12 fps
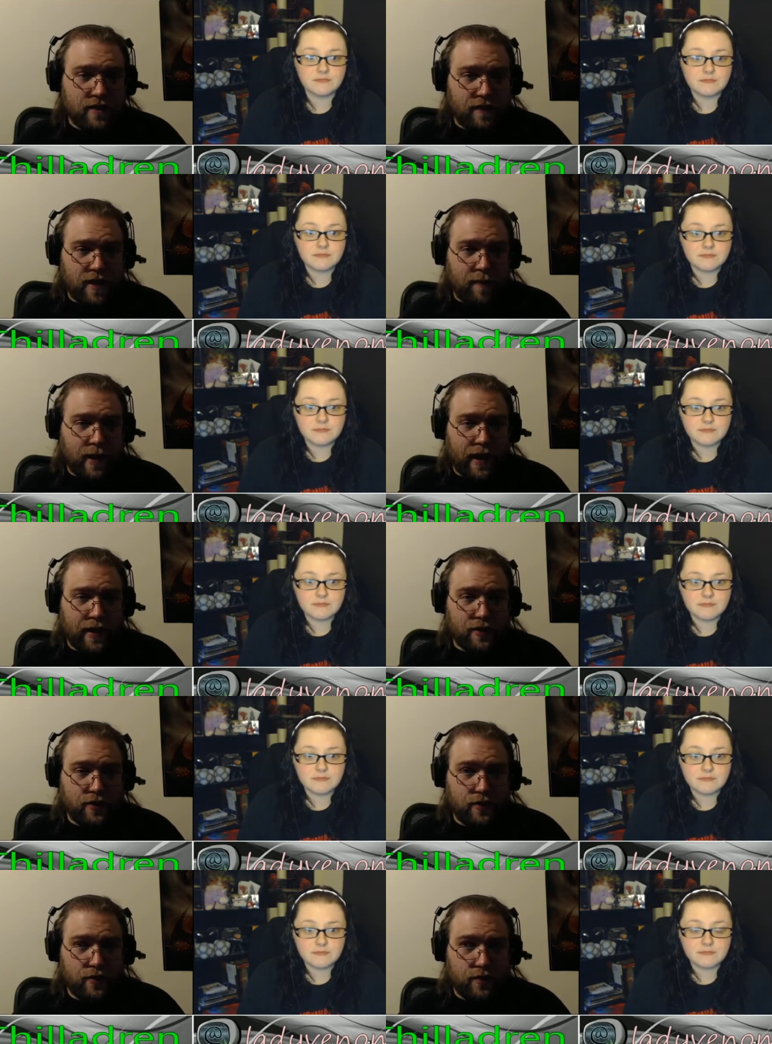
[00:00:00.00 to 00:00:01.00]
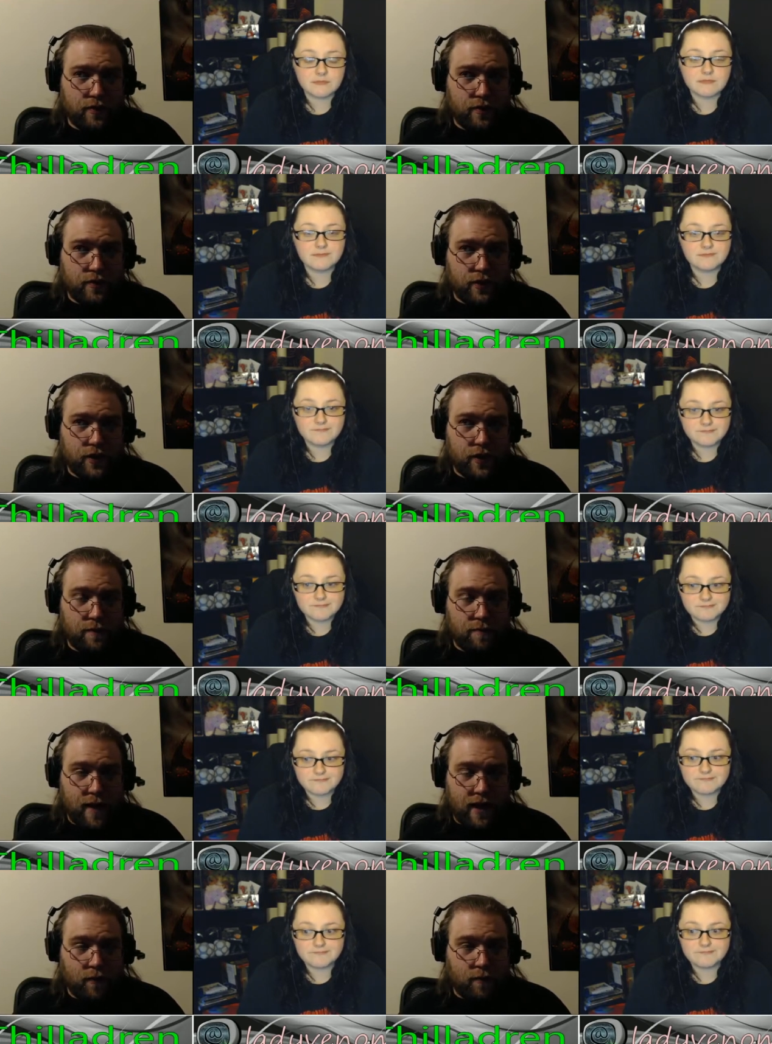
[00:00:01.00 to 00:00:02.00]
Speaker 1: vampires who could mm-hmm.
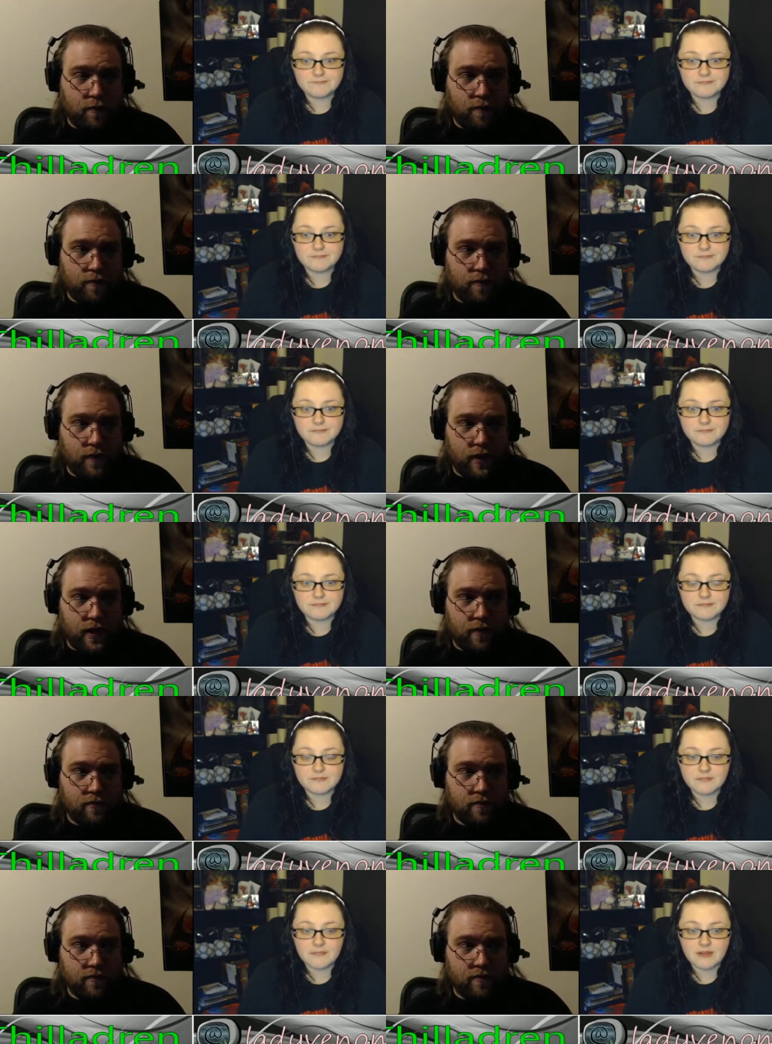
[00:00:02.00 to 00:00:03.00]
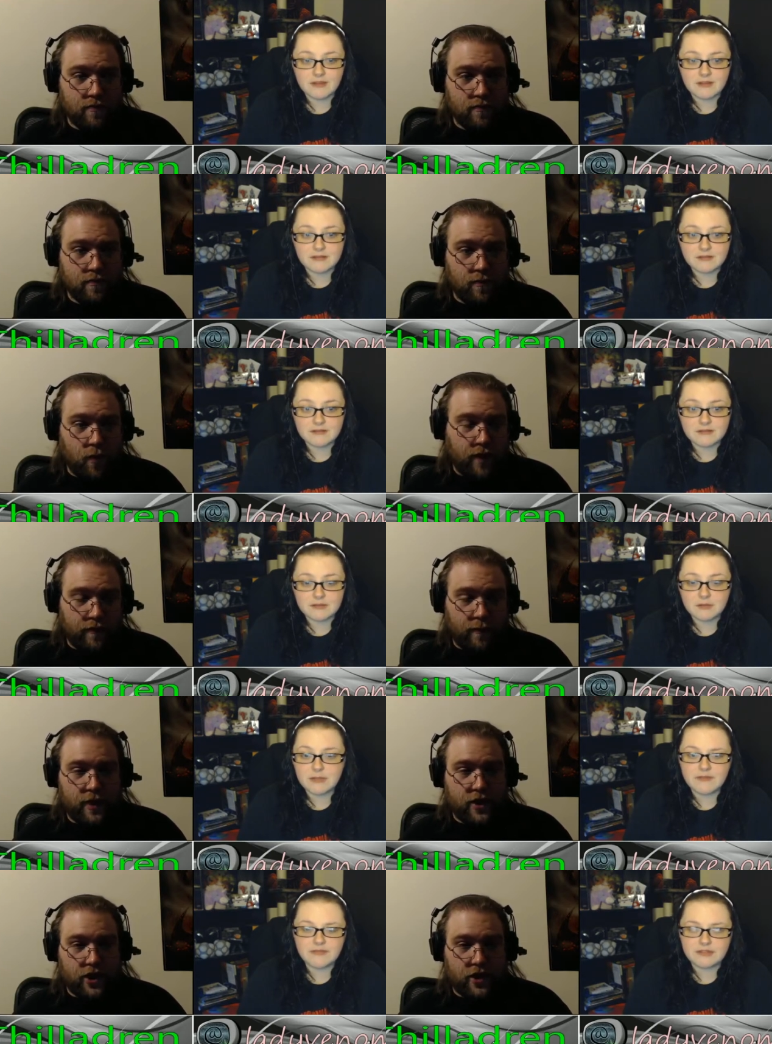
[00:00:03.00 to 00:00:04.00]
make, you know, one who of
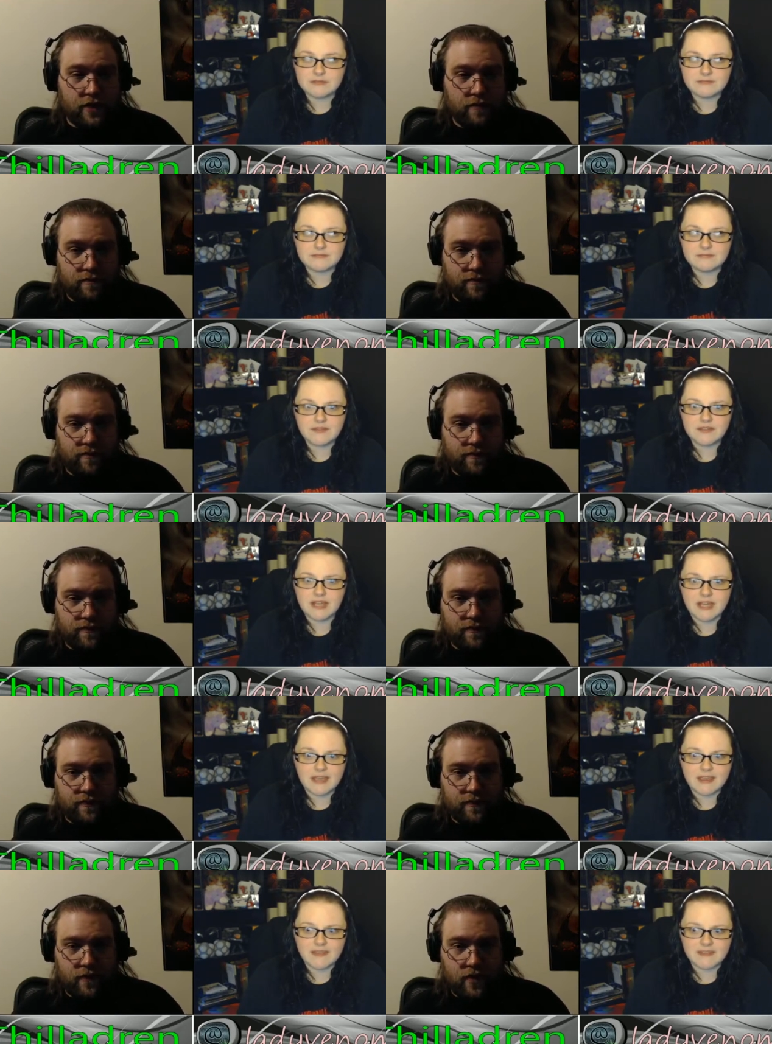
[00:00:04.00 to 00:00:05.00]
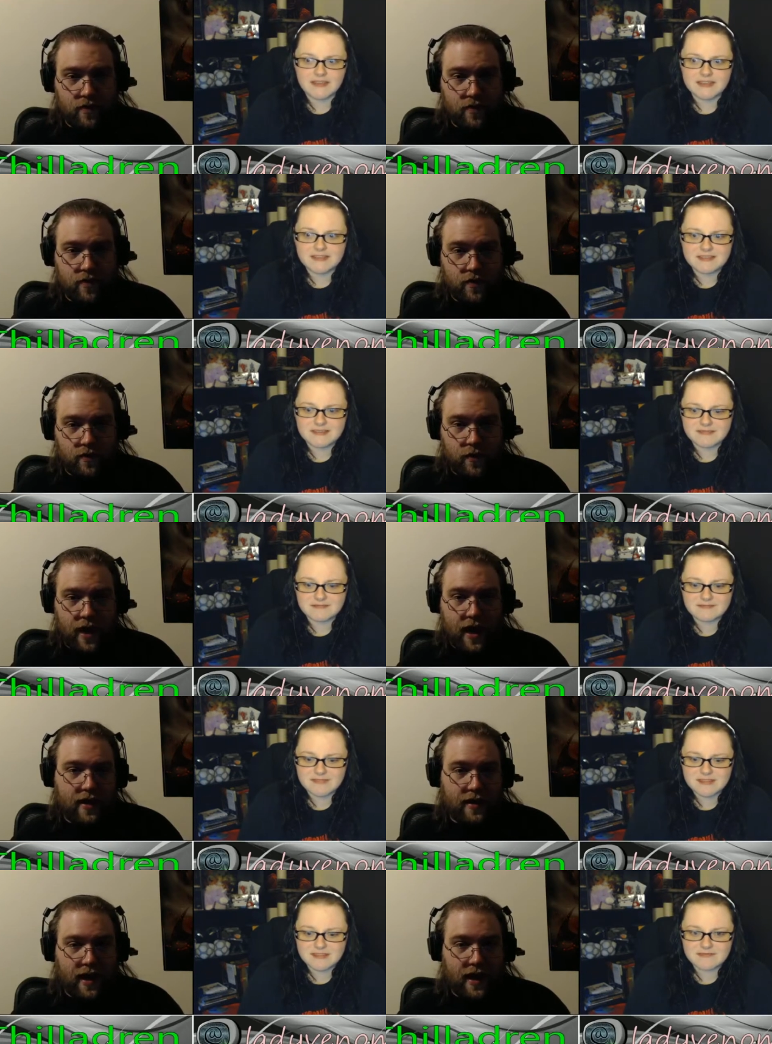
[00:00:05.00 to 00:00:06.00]
never, which
Speaker 2: never die unless
Speaker 1: who
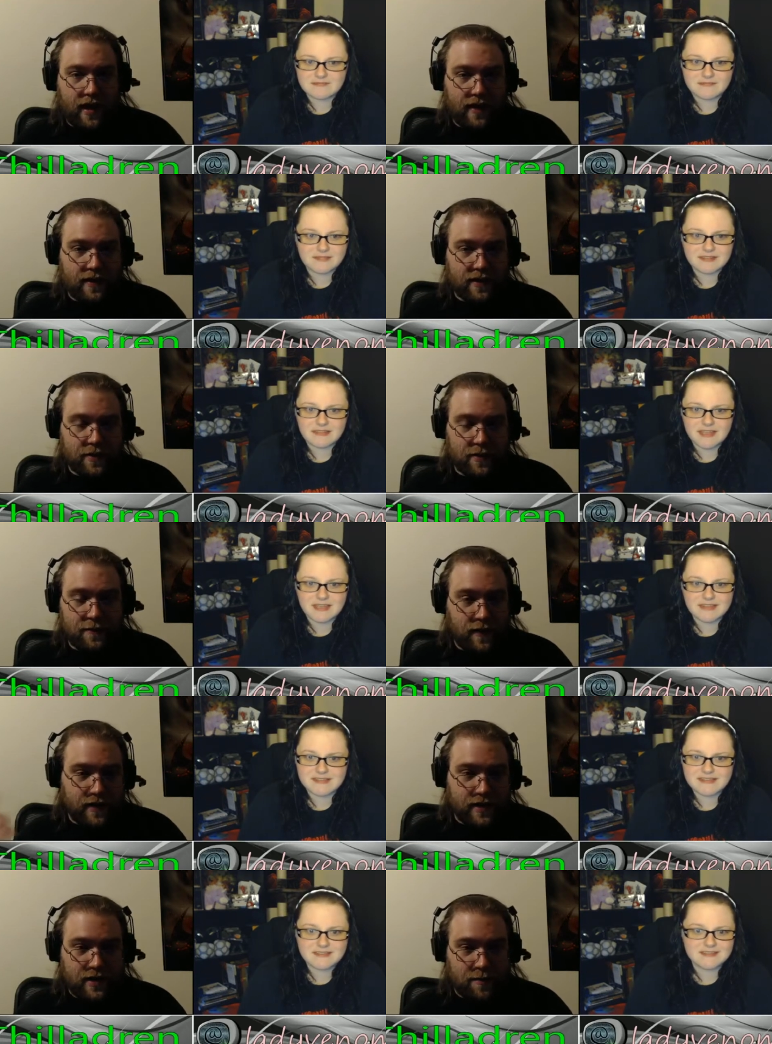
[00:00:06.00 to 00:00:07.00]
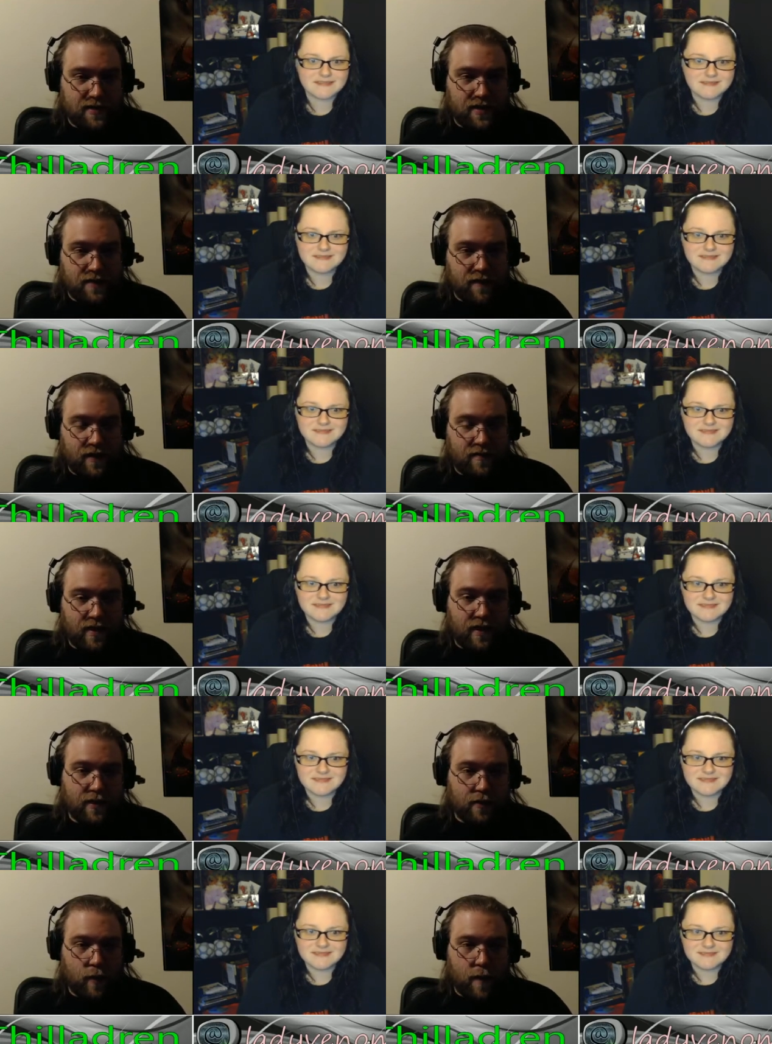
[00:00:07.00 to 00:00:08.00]
can't die unless yes. very specific
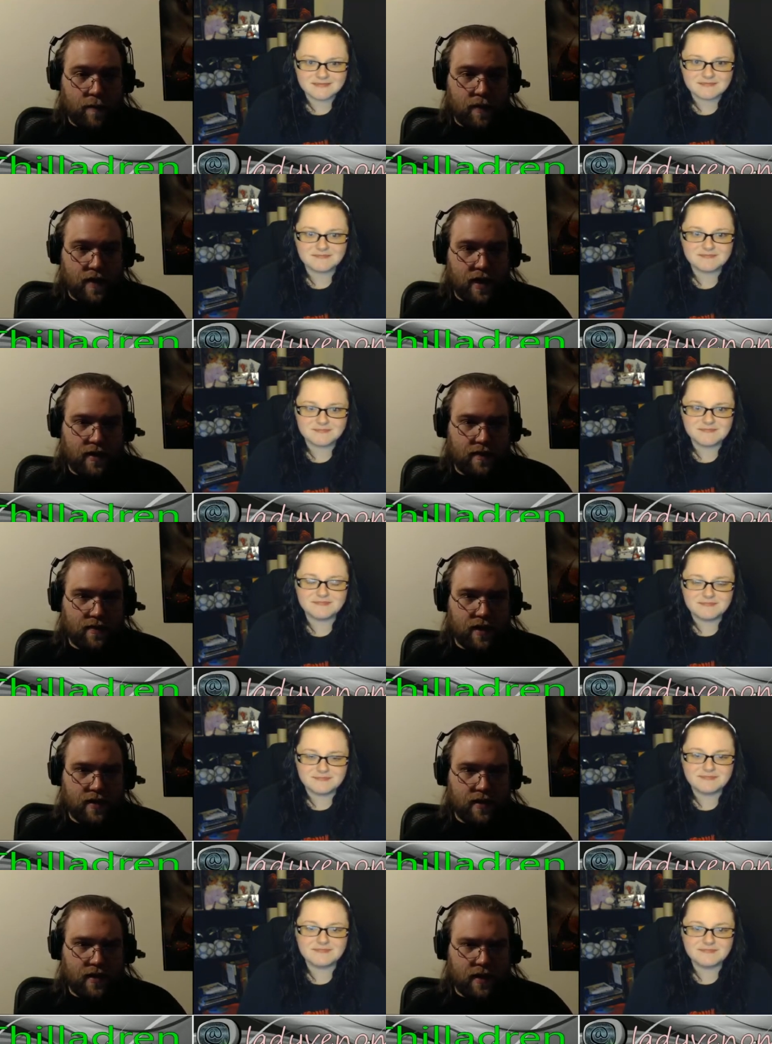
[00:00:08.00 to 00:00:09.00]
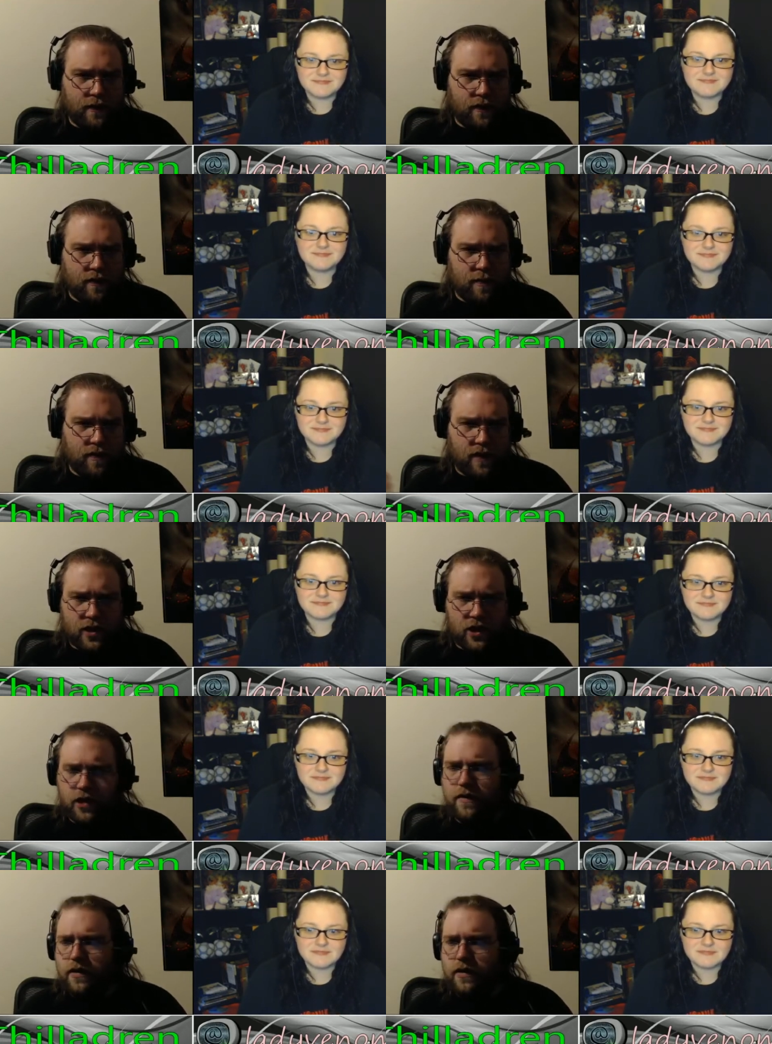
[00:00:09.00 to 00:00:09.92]
singular weapon that is in Klaus's mm-hmm. possession